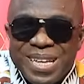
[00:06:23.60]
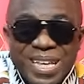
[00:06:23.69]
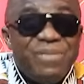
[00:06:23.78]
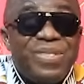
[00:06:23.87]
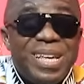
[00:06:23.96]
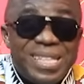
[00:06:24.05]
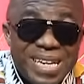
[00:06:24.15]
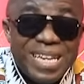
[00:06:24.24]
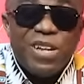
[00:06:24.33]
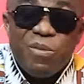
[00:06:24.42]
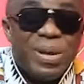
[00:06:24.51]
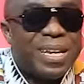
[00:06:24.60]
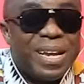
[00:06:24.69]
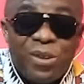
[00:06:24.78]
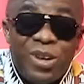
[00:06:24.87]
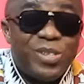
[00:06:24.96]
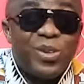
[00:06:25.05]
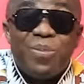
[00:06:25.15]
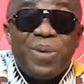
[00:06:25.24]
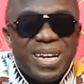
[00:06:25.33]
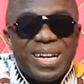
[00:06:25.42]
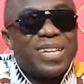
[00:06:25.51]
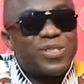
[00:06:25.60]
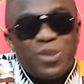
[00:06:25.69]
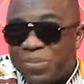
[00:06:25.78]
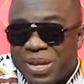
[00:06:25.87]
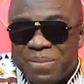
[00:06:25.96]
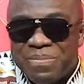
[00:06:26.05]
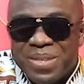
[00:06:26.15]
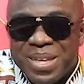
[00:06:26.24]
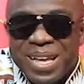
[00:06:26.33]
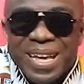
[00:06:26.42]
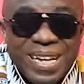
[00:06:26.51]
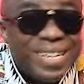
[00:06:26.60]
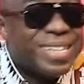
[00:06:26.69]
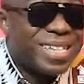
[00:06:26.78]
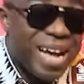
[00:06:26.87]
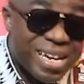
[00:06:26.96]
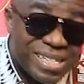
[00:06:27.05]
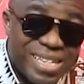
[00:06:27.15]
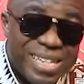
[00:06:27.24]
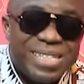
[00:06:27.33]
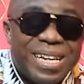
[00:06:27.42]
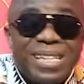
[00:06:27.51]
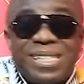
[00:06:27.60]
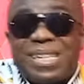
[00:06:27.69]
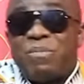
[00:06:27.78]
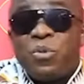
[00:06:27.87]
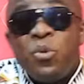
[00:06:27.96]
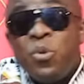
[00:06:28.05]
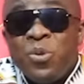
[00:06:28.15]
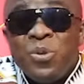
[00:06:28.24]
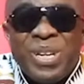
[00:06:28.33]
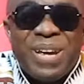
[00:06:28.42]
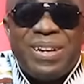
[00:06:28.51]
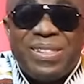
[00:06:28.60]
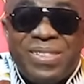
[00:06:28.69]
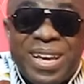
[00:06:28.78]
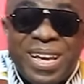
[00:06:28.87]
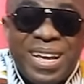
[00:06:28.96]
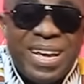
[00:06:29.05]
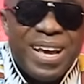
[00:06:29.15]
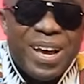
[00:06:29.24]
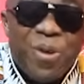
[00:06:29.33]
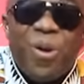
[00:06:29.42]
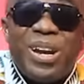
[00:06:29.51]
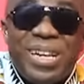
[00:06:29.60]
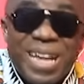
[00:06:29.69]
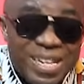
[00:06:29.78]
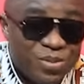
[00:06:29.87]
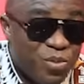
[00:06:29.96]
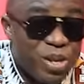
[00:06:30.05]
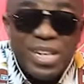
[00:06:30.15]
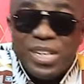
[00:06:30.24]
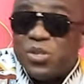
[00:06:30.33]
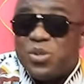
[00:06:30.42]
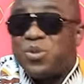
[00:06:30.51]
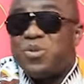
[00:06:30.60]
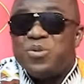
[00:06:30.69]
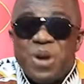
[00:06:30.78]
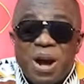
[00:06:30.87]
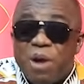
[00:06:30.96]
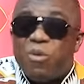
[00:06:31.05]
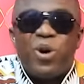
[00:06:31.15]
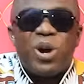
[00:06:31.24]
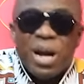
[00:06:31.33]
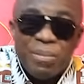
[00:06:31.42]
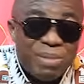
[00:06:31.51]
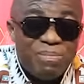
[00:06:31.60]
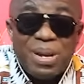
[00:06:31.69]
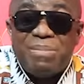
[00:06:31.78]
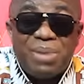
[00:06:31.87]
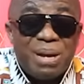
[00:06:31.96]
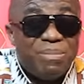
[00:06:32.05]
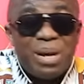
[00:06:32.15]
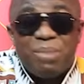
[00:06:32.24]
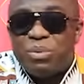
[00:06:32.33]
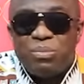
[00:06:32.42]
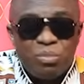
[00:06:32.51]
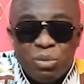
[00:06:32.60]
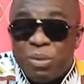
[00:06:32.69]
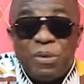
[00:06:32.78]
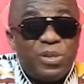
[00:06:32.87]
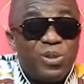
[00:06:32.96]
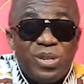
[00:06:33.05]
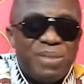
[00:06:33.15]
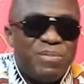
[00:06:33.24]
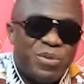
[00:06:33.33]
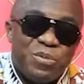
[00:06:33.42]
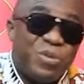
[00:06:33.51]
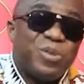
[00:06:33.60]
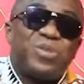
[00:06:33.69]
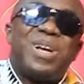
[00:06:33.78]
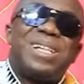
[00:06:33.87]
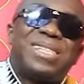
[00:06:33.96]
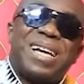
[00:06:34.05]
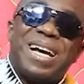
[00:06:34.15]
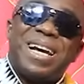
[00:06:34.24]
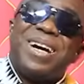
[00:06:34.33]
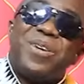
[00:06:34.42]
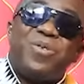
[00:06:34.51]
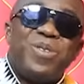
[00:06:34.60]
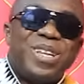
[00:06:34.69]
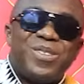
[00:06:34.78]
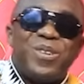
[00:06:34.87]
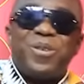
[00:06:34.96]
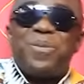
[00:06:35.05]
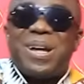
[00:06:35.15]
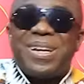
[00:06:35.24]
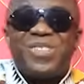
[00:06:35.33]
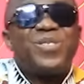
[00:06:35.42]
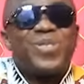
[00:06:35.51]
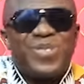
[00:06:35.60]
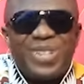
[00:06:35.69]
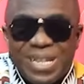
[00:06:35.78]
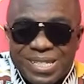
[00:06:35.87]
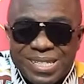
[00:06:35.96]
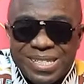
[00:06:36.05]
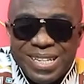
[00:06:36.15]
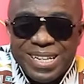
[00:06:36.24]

If they say they will make the noise, nobody can stop them. Discussions and some who here and there calling us what they should do, our welcome and blah, blah, blah, boom, boom, boom. But we told them, oh, we want to enter coolly, so nobody should stress.